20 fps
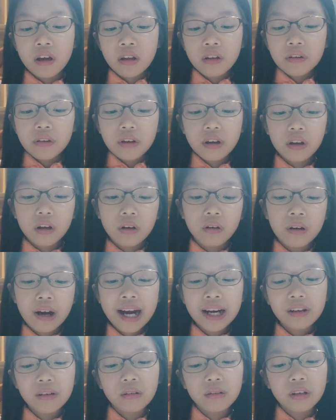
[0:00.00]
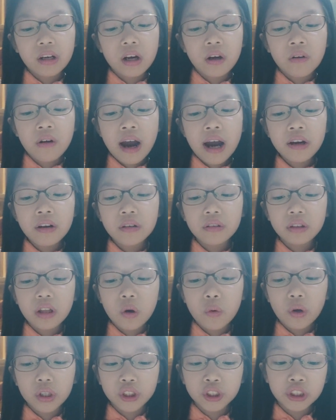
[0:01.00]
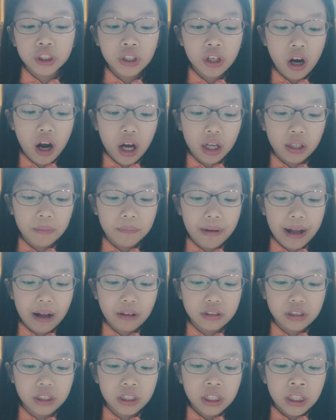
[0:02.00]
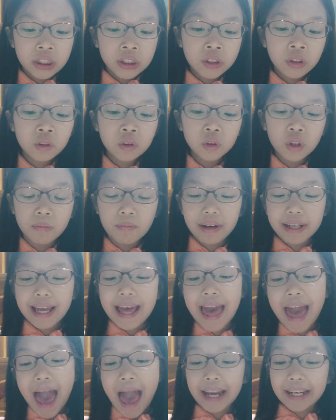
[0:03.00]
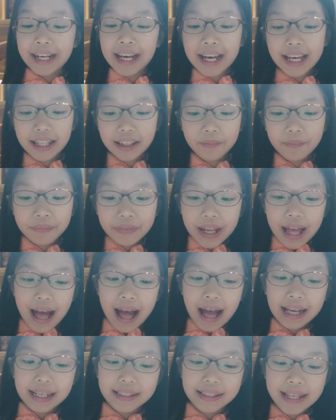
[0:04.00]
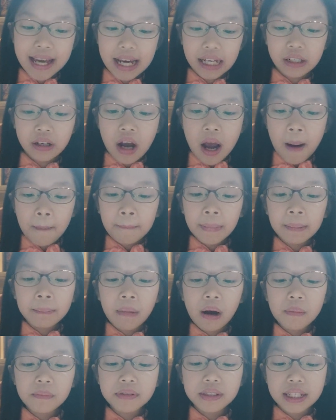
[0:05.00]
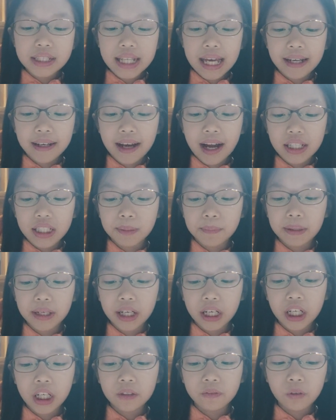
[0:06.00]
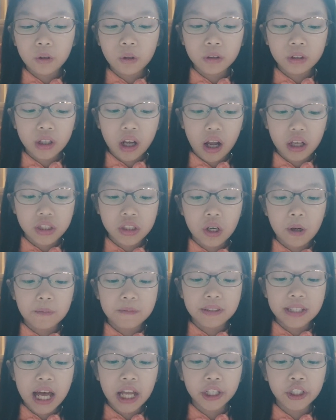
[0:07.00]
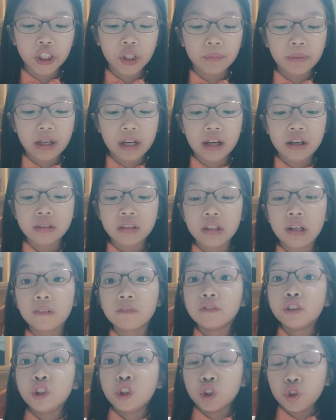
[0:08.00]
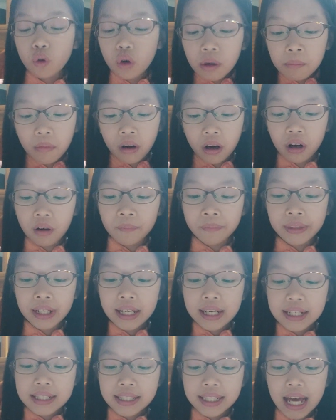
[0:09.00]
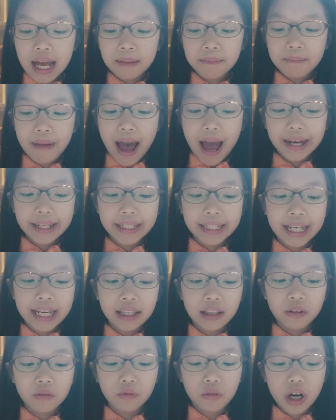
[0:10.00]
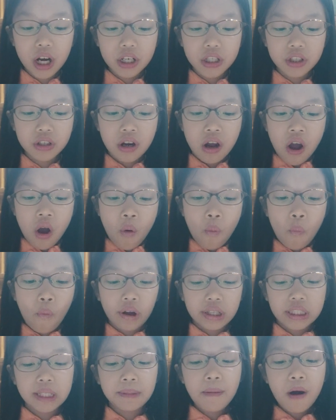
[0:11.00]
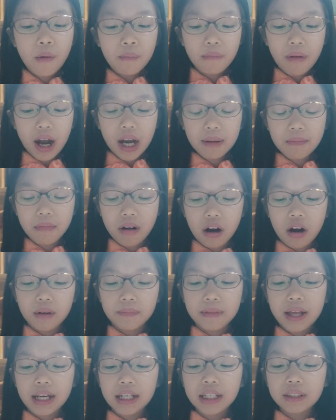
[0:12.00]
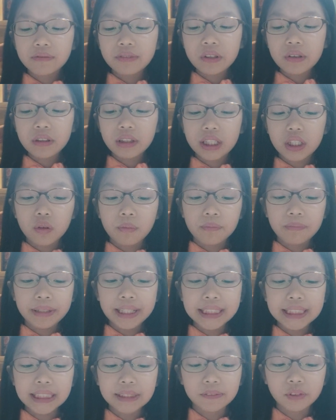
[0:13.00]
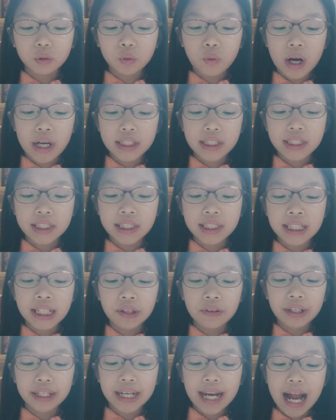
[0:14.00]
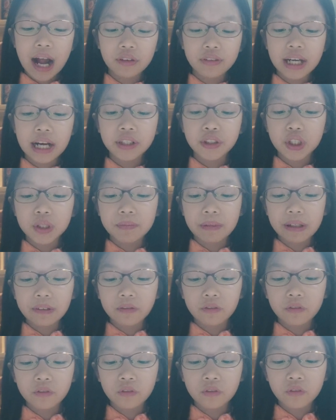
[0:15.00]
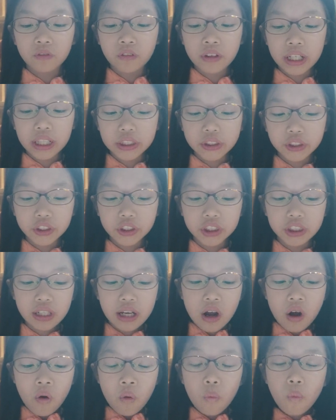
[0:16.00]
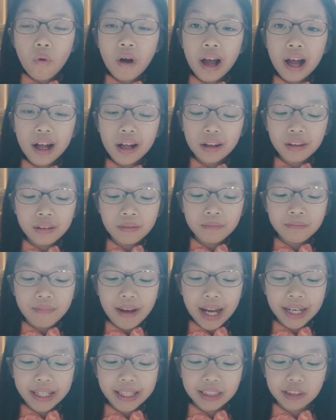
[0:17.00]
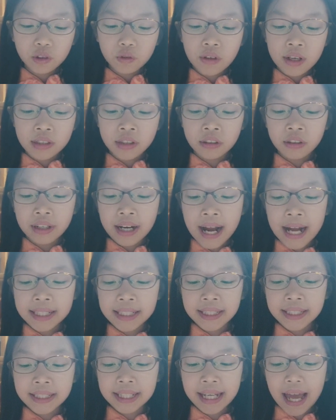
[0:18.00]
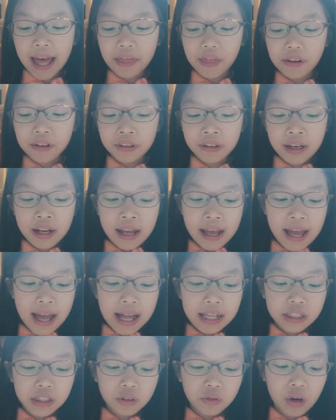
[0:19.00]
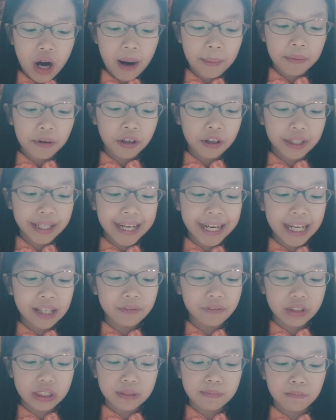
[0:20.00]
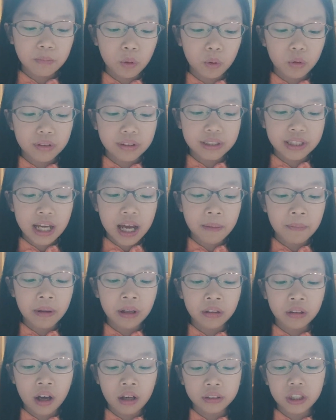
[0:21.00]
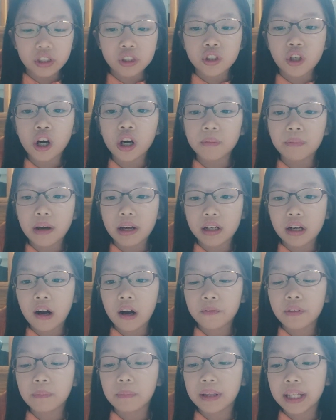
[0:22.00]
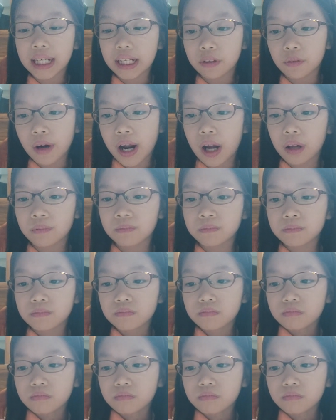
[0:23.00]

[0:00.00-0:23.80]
No, I don't know. I don't know what you're on about. You do my head in, I said. My mom says I got to be careful not to upset you because of your mom, said Maddie in a rush. What about my mom? I could feel little beads of sweat stirring out under my fringe. Well, Maddie stretched her heads together and scratched her canvas boot tip along the tarmac of the playground.